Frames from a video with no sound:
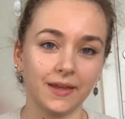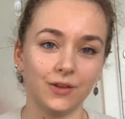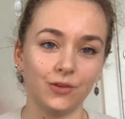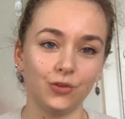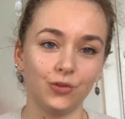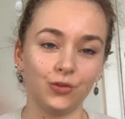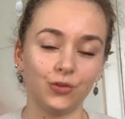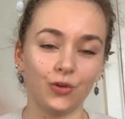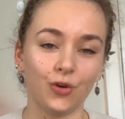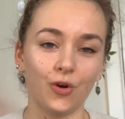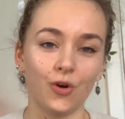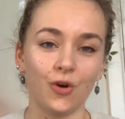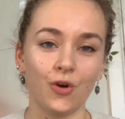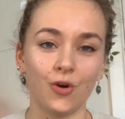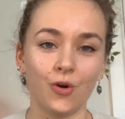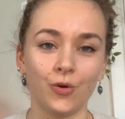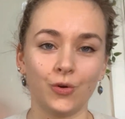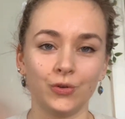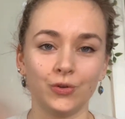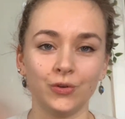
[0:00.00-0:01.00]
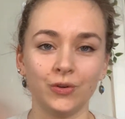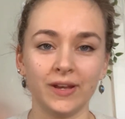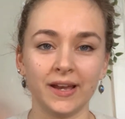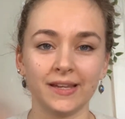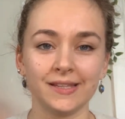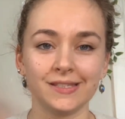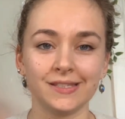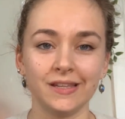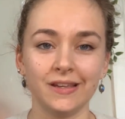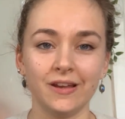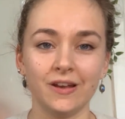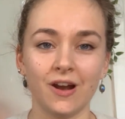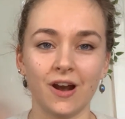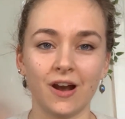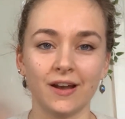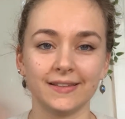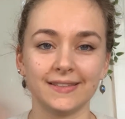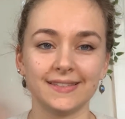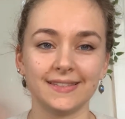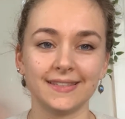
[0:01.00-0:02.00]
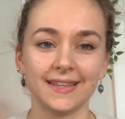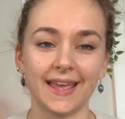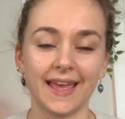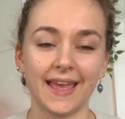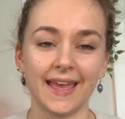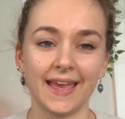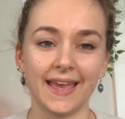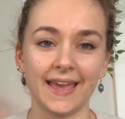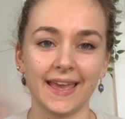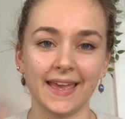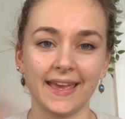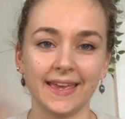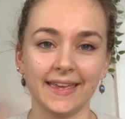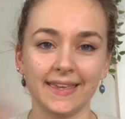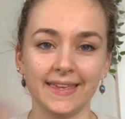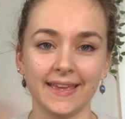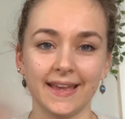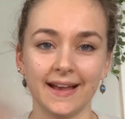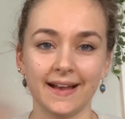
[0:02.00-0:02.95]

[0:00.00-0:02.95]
So you guys got a